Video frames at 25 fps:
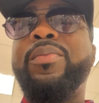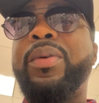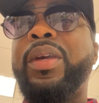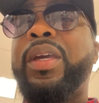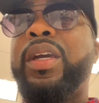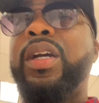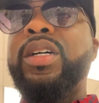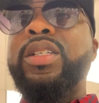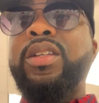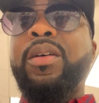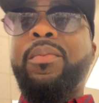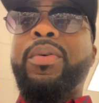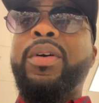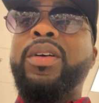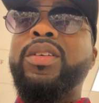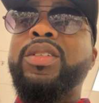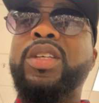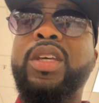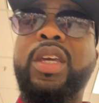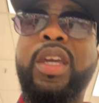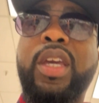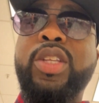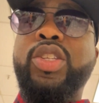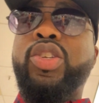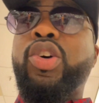because a
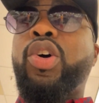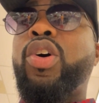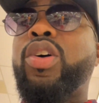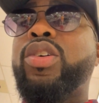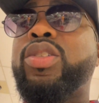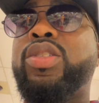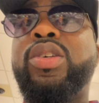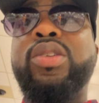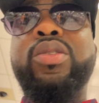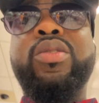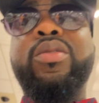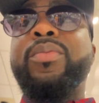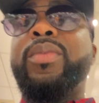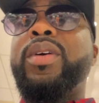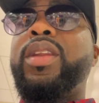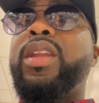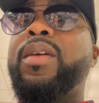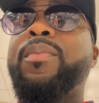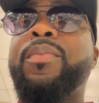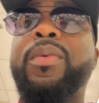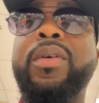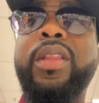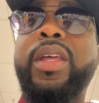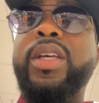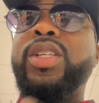person can talk to you and
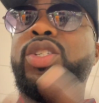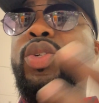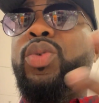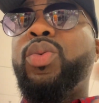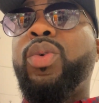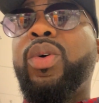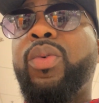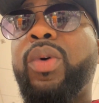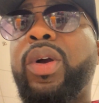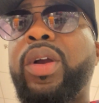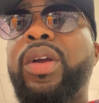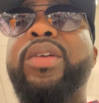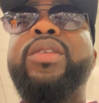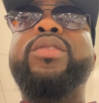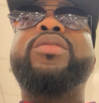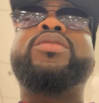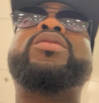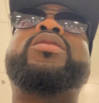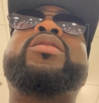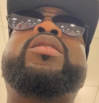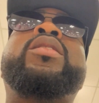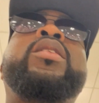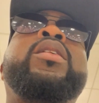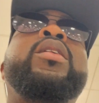manipulate you with words.